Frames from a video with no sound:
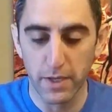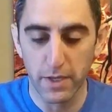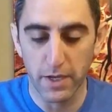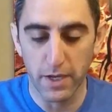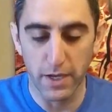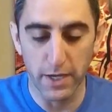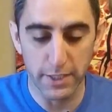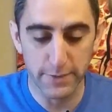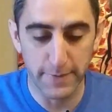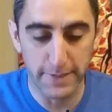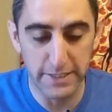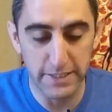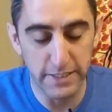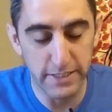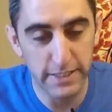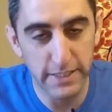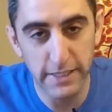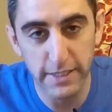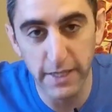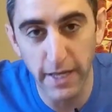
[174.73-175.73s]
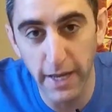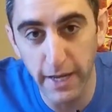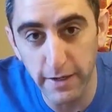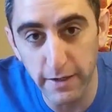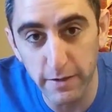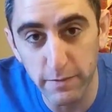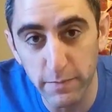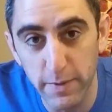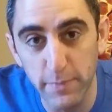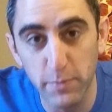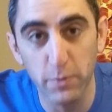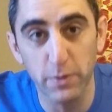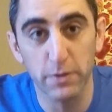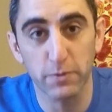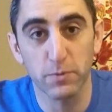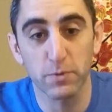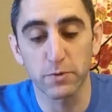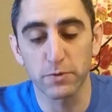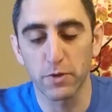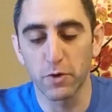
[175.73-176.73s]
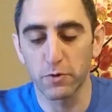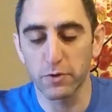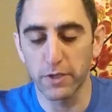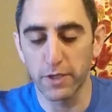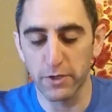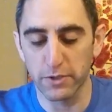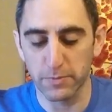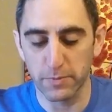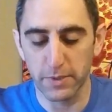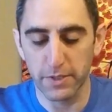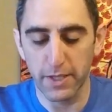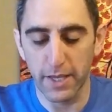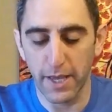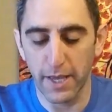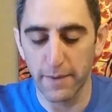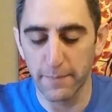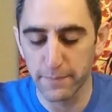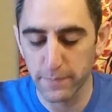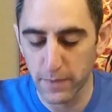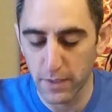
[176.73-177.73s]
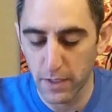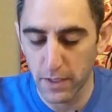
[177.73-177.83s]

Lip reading: expecting a gi night and people want to roll no gi or something like that.